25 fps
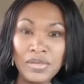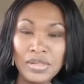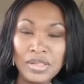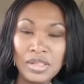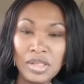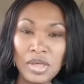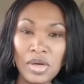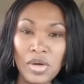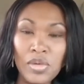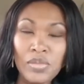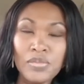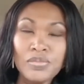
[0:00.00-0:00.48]

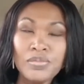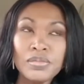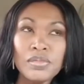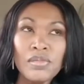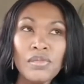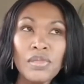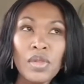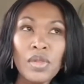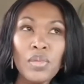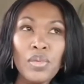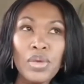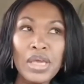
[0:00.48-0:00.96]
So
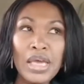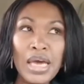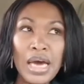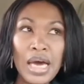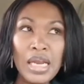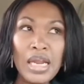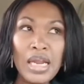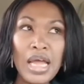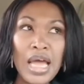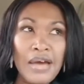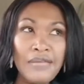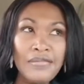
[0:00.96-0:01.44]
we kind
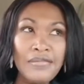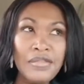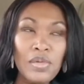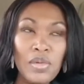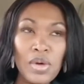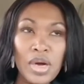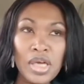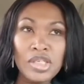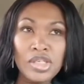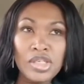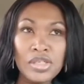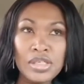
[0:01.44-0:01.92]
of have to
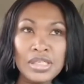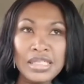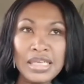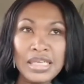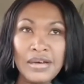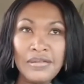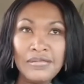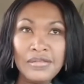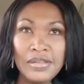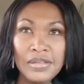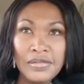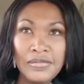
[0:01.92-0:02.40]
watch
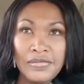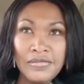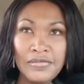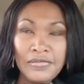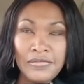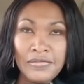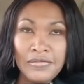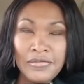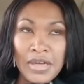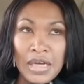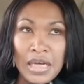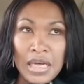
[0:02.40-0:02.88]
ourselves to
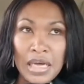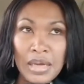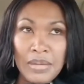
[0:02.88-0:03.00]
uh,